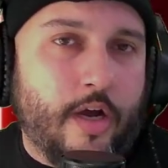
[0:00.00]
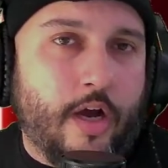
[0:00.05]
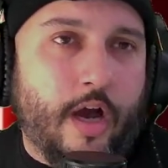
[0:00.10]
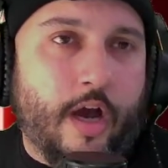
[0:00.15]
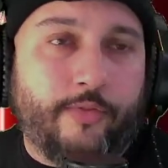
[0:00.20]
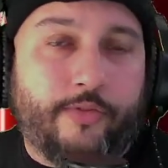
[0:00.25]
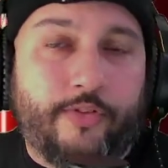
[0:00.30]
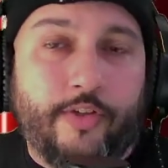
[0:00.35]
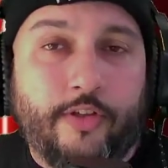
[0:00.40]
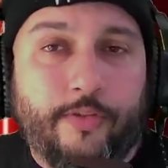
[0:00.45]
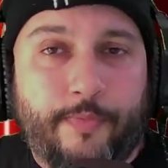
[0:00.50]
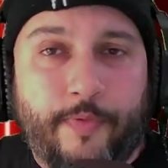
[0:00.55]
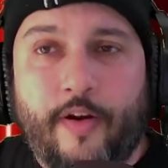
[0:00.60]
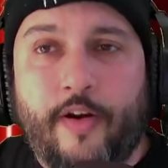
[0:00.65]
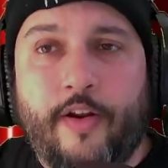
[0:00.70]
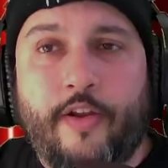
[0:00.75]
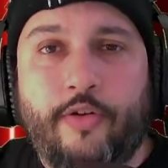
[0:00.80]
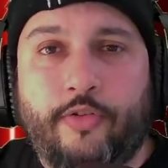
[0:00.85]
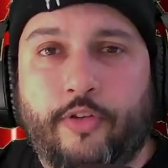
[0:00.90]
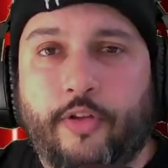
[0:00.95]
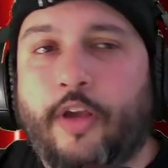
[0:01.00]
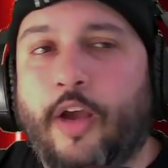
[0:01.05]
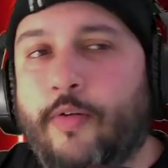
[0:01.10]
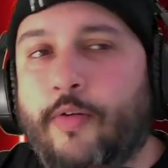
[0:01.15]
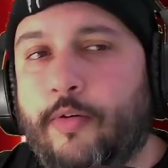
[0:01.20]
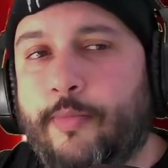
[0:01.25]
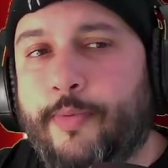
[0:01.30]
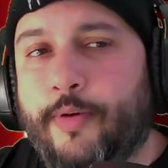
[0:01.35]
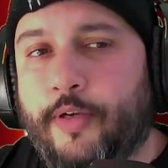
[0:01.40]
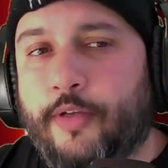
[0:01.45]
She is very huge on the
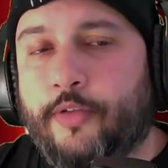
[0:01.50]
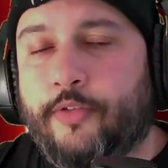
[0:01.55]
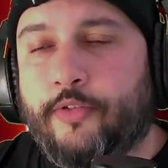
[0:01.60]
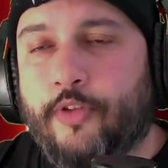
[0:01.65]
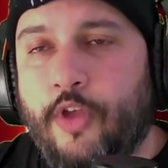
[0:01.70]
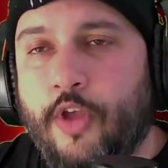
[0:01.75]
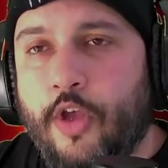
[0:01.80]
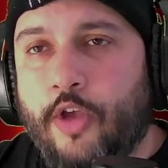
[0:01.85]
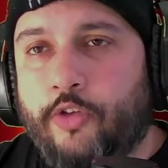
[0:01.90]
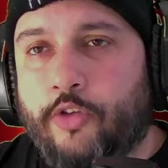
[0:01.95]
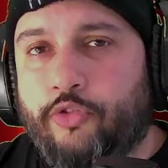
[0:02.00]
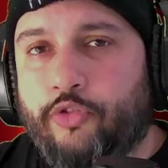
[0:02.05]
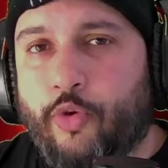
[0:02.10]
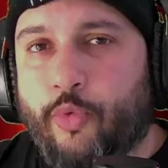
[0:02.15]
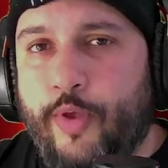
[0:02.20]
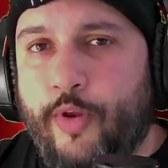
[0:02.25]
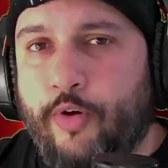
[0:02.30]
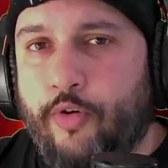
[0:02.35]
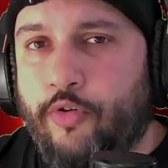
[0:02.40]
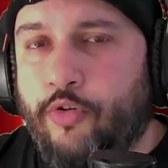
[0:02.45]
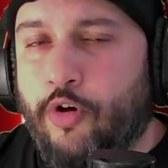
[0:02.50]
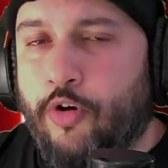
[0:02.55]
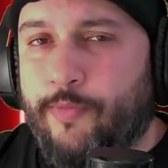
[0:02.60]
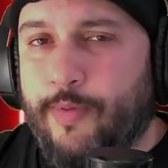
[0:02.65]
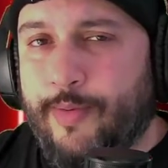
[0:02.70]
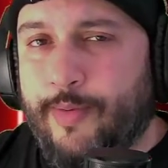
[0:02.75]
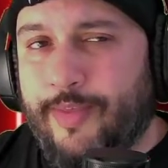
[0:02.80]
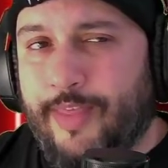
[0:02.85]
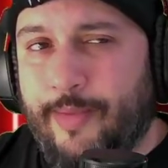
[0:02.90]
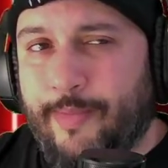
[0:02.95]
comic books, so we don't know if
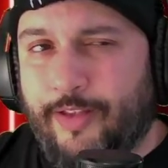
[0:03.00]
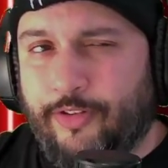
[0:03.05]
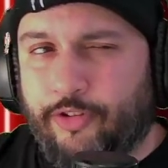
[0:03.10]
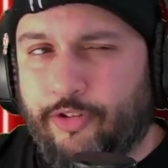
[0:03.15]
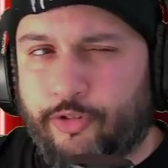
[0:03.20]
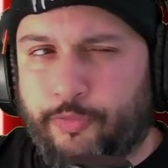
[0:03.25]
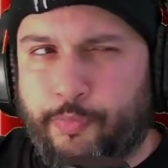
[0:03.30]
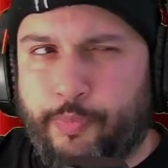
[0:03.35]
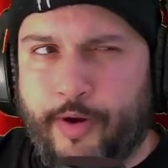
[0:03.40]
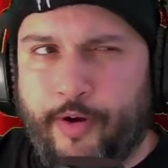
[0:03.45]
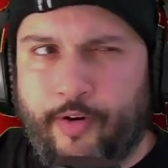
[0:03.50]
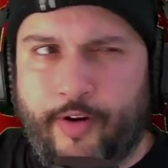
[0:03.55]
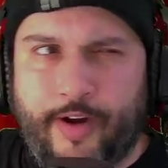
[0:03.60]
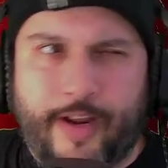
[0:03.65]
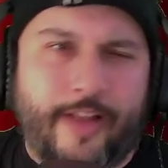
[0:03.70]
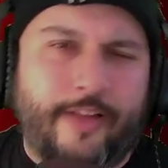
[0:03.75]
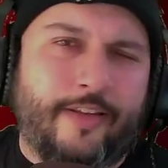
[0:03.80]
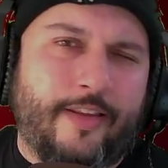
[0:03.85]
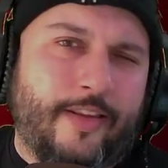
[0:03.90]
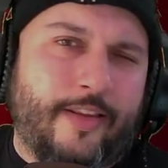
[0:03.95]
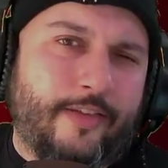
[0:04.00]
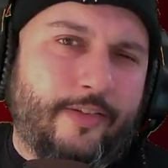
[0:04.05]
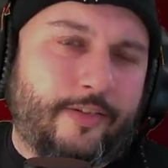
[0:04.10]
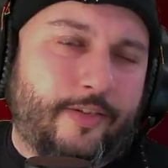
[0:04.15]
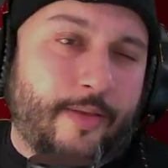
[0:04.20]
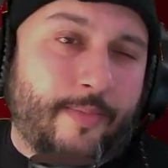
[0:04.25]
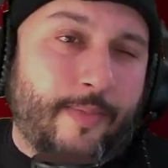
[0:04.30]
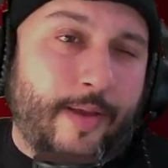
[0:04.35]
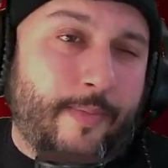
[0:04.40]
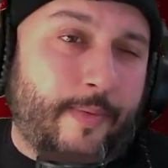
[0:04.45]
maybe they might just bring her into this.
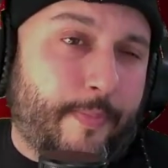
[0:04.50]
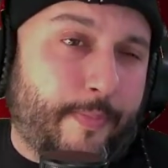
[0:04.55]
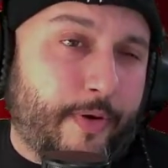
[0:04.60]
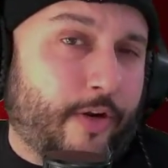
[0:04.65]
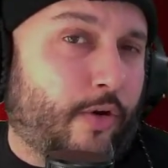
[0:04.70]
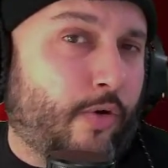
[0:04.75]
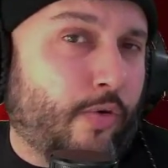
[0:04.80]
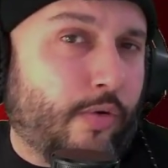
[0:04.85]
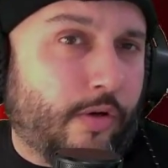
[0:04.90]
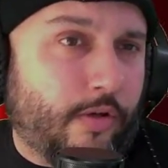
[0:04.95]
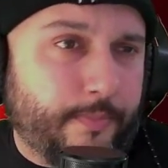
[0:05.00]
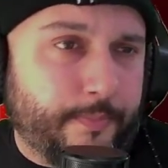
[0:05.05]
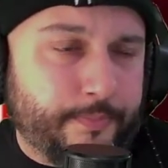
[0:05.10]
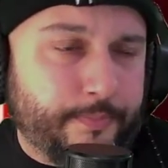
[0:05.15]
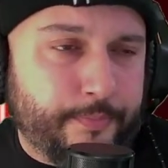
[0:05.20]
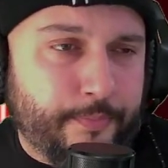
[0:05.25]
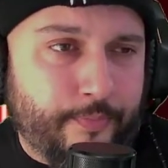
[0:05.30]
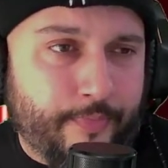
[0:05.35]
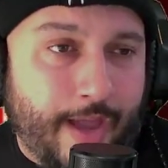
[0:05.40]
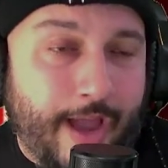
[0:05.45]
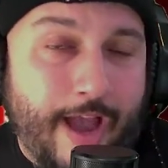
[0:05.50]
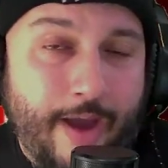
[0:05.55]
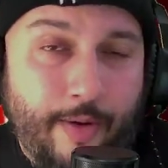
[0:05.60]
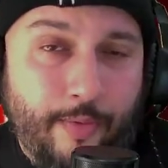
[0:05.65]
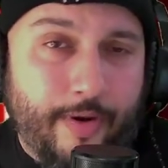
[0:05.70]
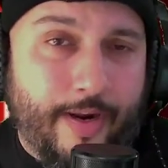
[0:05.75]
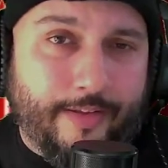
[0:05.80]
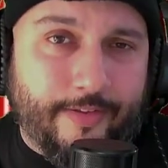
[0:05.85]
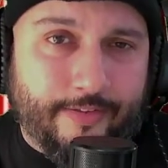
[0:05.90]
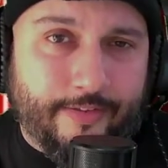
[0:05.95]
It might be pretty cool. I would
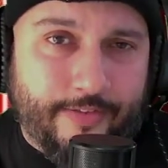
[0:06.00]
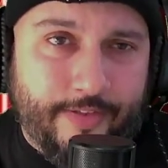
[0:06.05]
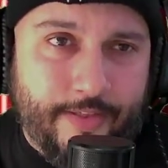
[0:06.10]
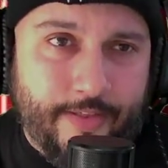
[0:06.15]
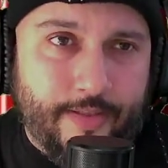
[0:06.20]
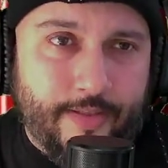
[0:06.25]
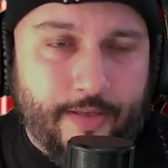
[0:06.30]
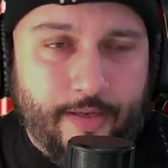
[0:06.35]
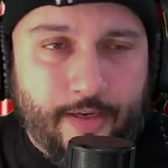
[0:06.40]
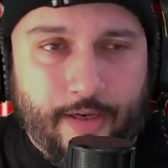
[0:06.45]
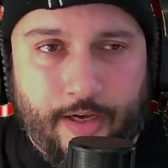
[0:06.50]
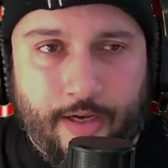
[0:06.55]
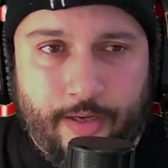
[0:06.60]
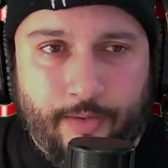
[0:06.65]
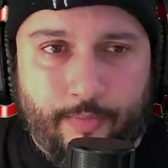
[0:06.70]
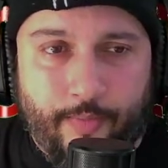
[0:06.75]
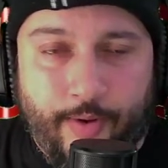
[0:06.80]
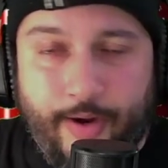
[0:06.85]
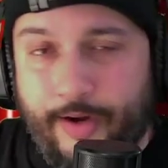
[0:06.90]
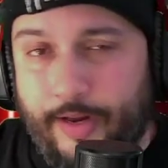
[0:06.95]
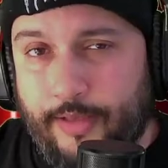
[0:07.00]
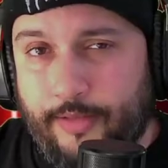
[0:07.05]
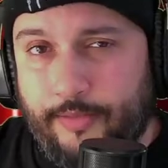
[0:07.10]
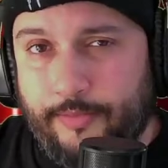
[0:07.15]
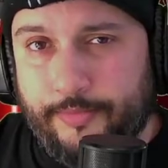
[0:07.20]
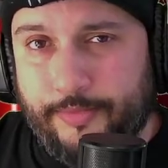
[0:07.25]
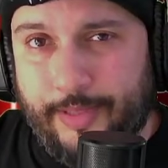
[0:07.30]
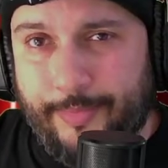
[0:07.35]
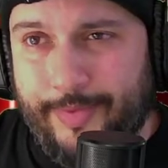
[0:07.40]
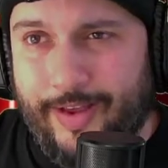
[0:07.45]
like to see it. Why not?
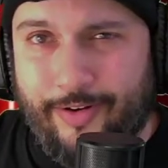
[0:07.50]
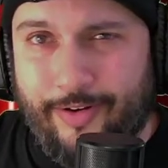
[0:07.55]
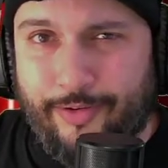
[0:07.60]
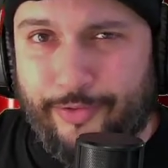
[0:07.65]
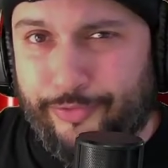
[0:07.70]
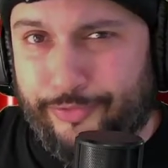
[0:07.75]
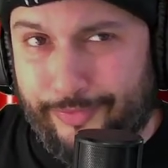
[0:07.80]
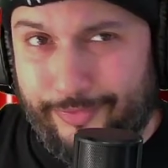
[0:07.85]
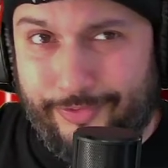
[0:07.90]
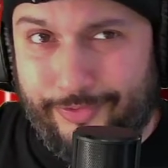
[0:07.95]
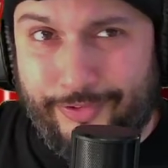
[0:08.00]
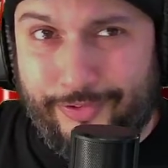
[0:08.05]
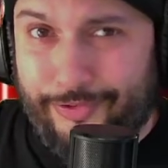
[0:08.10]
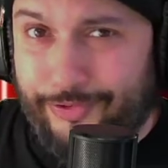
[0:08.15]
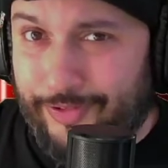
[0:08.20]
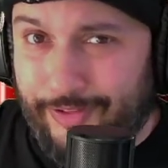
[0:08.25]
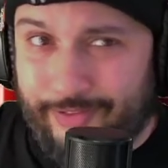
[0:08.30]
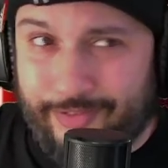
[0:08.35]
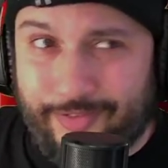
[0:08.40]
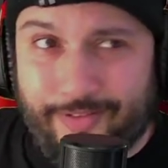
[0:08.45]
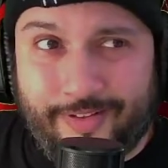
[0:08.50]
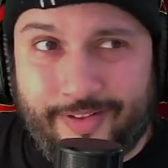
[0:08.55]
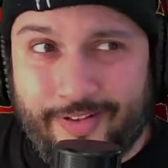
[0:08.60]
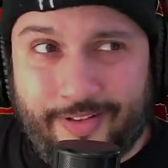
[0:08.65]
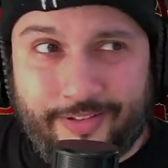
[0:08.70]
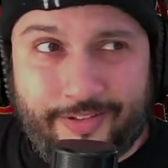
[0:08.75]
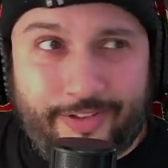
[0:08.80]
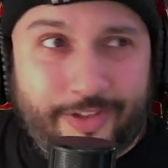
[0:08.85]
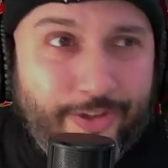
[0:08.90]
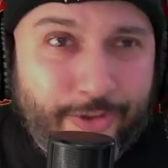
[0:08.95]
I mean, I don't know if is
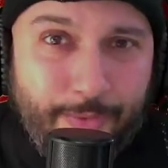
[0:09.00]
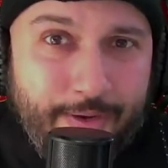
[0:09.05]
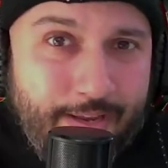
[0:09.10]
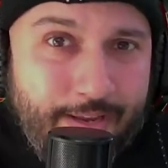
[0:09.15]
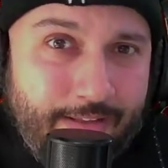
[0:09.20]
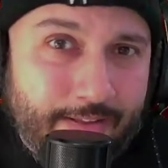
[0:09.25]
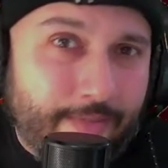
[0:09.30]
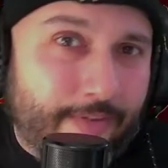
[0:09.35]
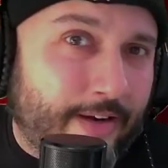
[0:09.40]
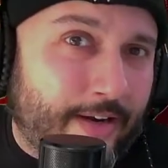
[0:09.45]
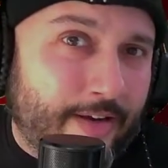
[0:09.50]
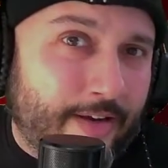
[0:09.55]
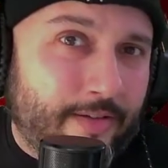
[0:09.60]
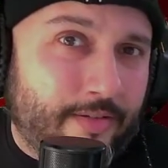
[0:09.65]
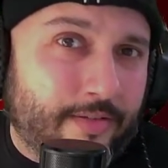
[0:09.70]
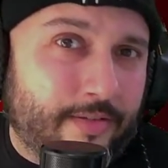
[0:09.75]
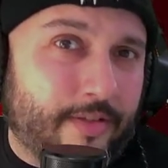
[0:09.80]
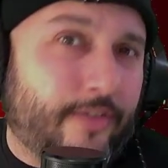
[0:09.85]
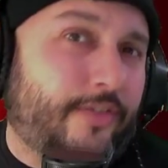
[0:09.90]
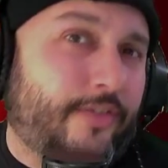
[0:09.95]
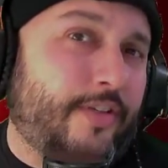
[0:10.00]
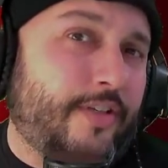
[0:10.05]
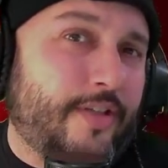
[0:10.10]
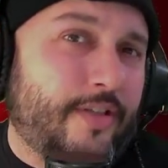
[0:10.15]
she doing anything right now? Is she?